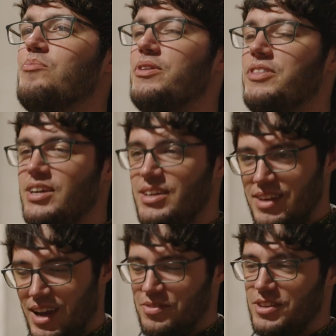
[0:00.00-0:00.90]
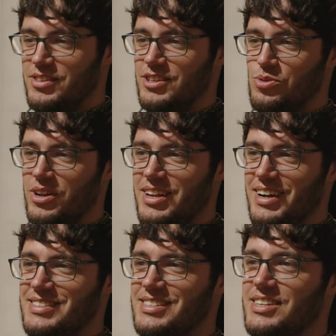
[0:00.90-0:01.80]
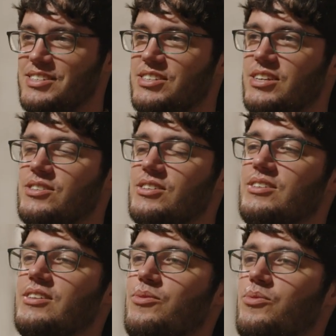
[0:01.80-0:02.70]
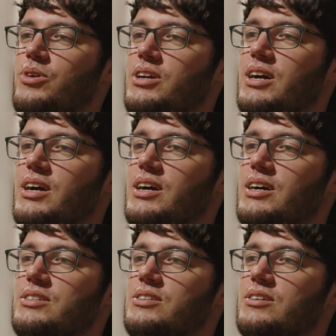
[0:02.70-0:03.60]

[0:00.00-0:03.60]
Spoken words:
But the 2019 season, I